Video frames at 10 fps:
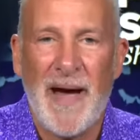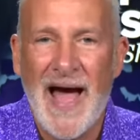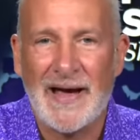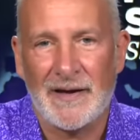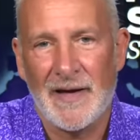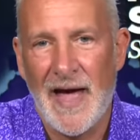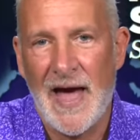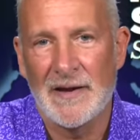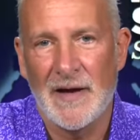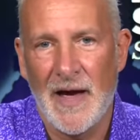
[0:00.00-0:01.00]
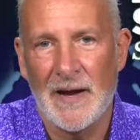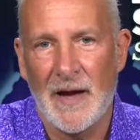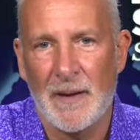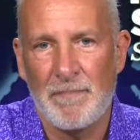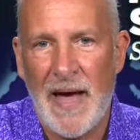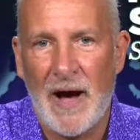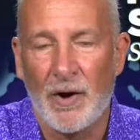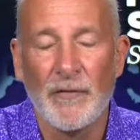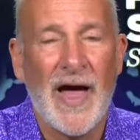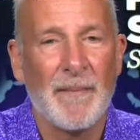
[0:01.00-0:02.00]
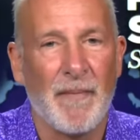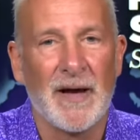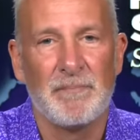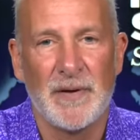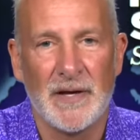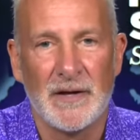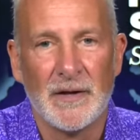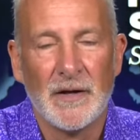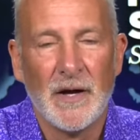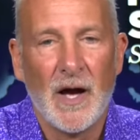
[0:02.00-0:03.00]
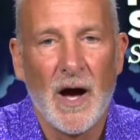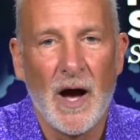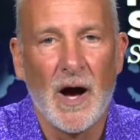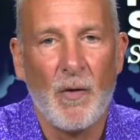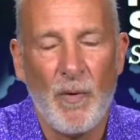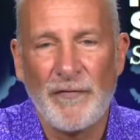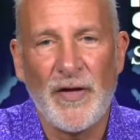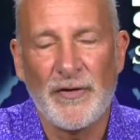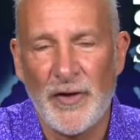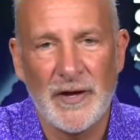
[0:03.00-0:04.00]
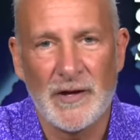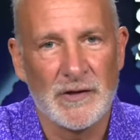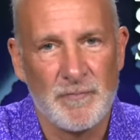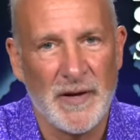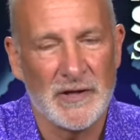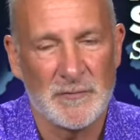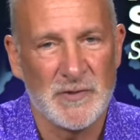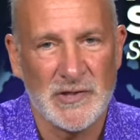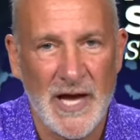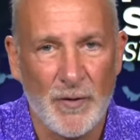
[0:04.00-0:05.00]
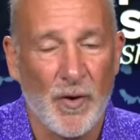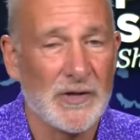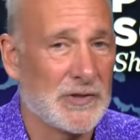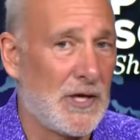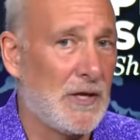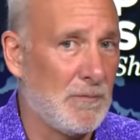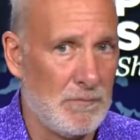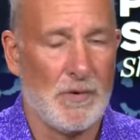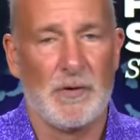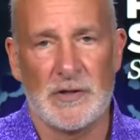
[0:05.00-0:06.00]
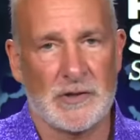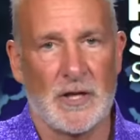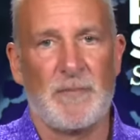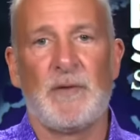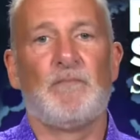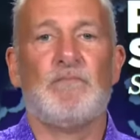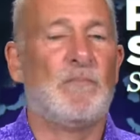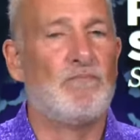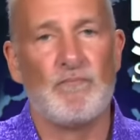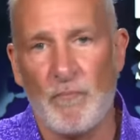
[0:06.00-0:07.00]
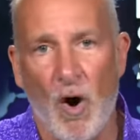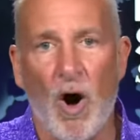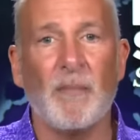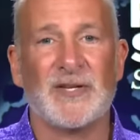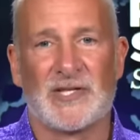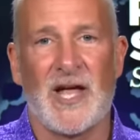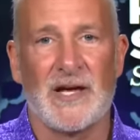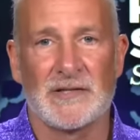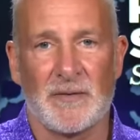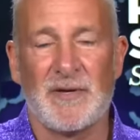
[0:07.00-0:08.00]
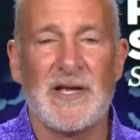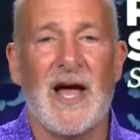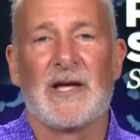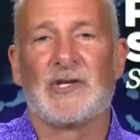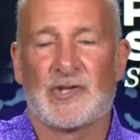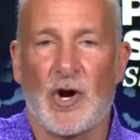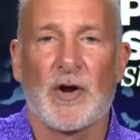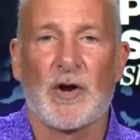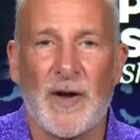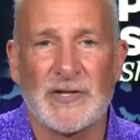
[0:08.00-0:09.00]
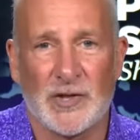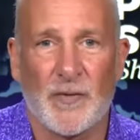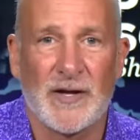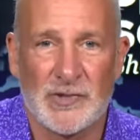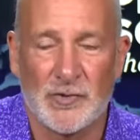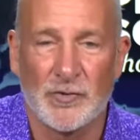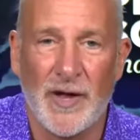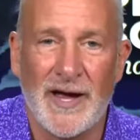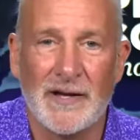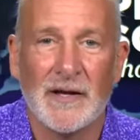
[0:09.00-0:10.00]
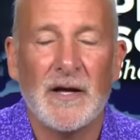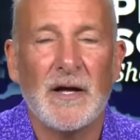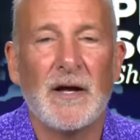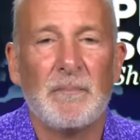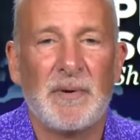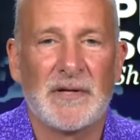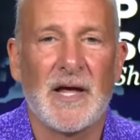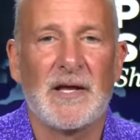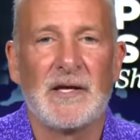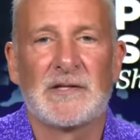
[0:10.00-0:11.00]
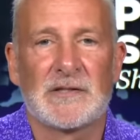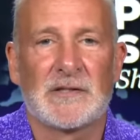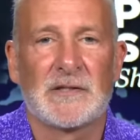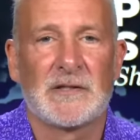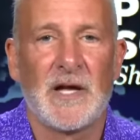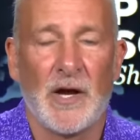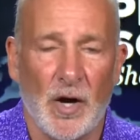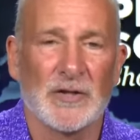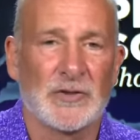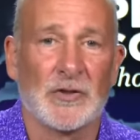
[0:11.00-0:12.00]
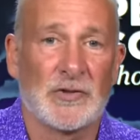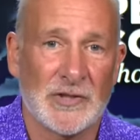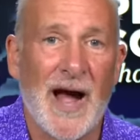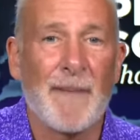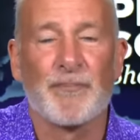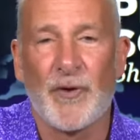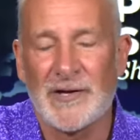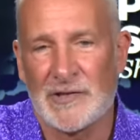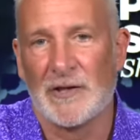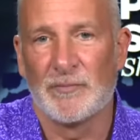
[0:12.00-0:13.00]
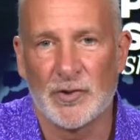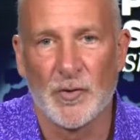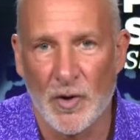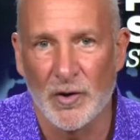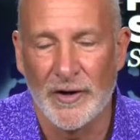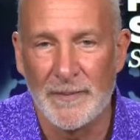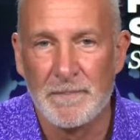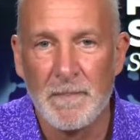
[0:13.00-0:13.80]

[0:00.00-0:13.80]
back at at, at Powell, that might be uh, what they think his biggest mistake was, and he, you know, it's going to be all mistakes. I mean, yeah, he started raising rates too late, but then he he also stopped raising them too early.